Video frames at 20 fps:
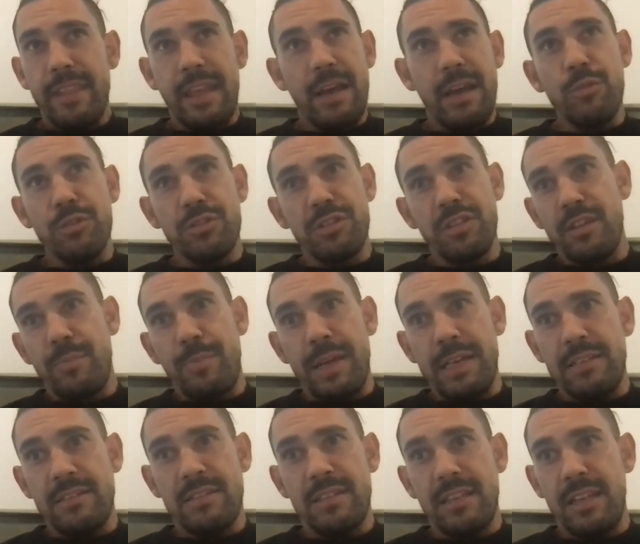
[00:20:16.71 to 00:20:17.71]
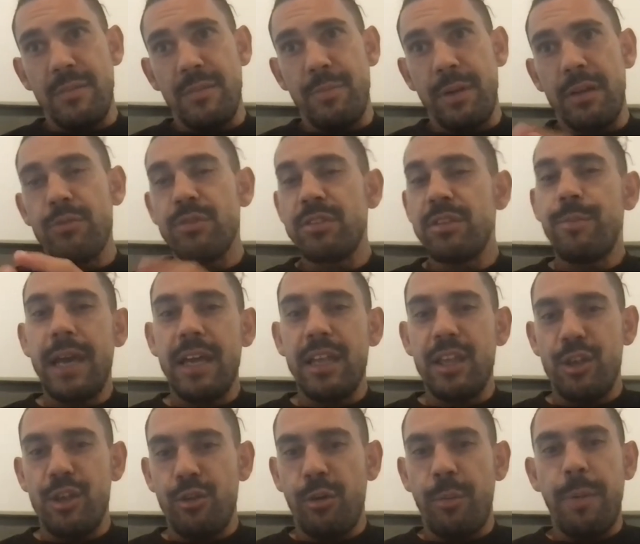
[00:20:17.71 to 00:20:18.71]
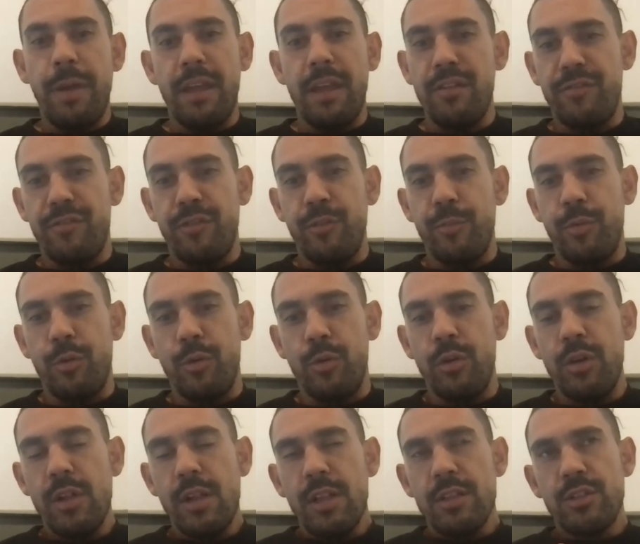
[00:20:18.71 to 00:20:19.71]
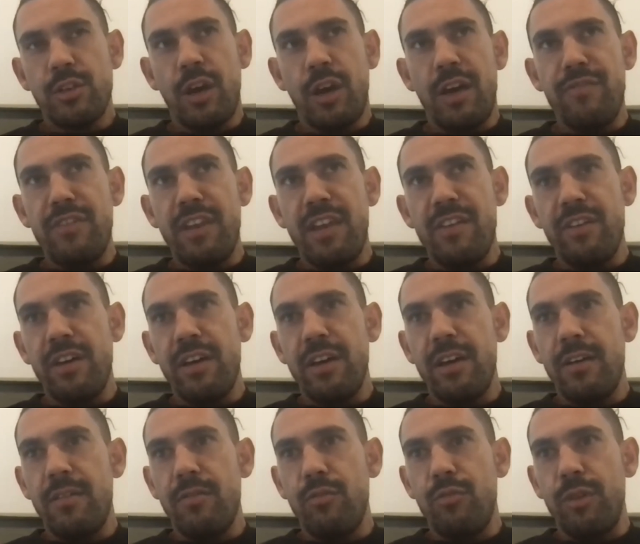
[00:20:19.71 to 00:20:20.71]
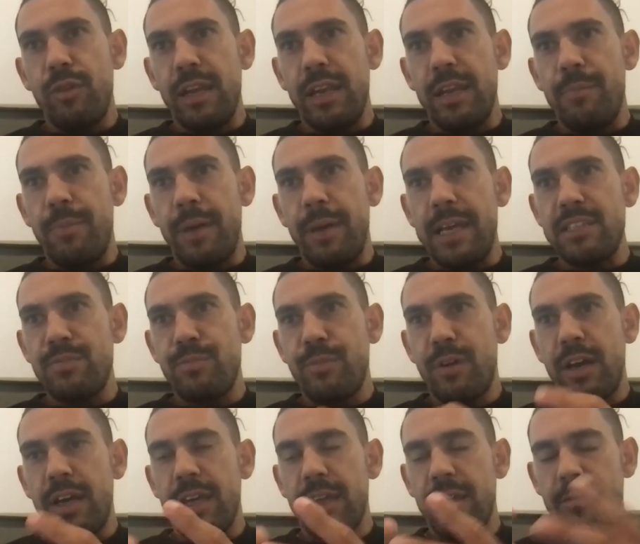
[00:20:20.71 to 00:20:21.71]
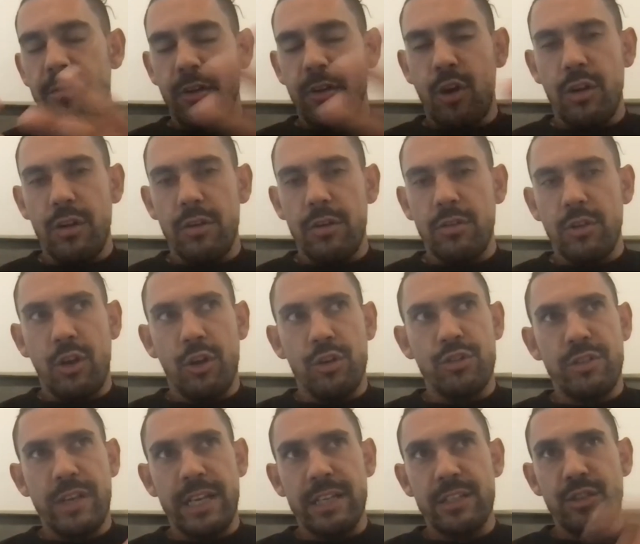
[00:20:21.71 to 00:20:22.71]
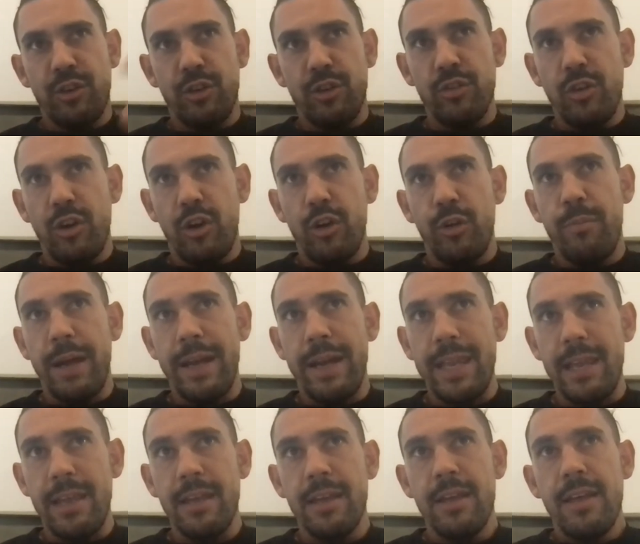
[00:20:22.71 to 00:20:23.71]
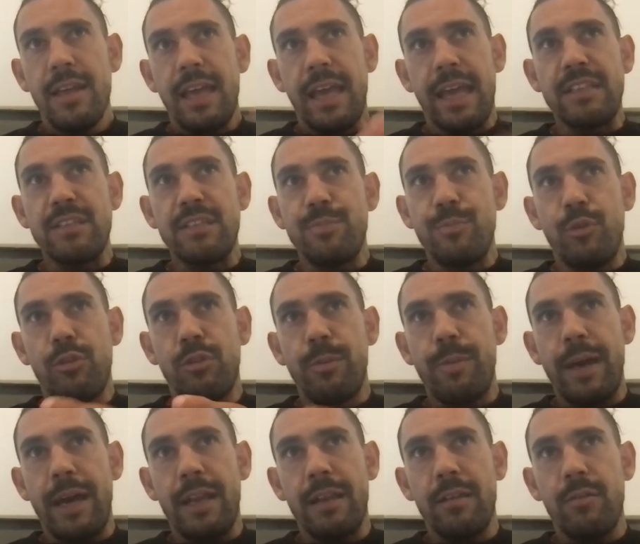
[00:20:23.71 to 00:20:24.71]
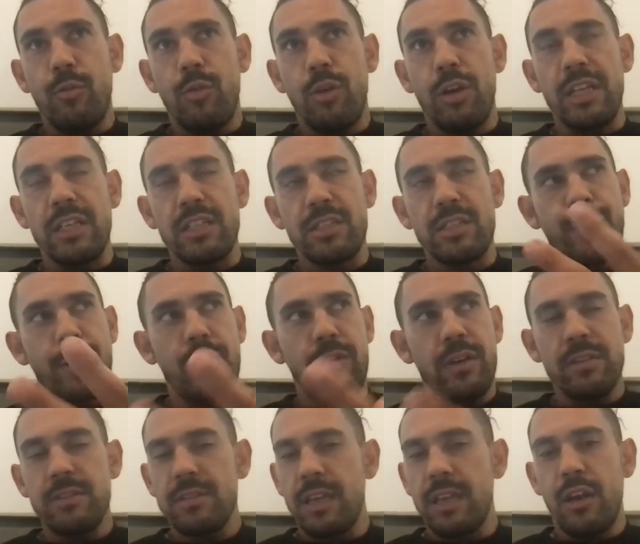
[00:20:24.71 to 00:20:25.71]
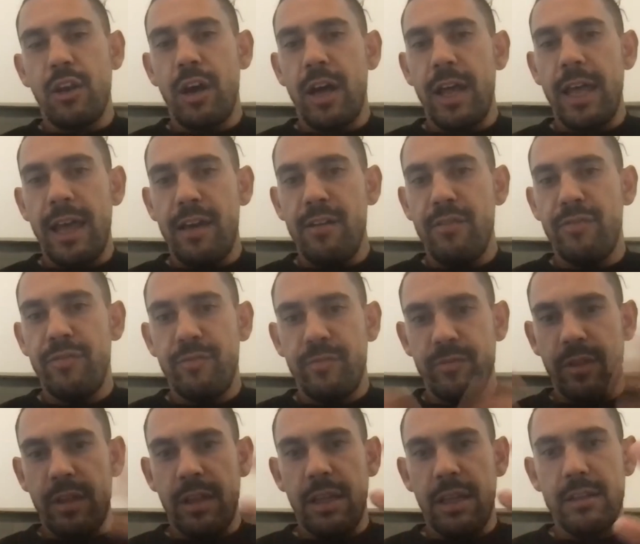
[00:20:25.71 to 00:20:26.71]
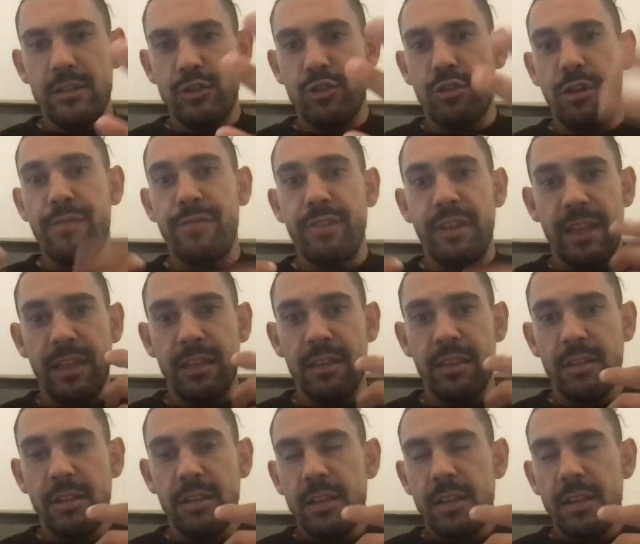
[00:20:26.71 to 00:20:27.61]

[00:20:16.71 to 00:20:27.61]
that wasn't the best city, but it was about European football. So I've never really based my contracts on money. It's more about what experience can I have traveling.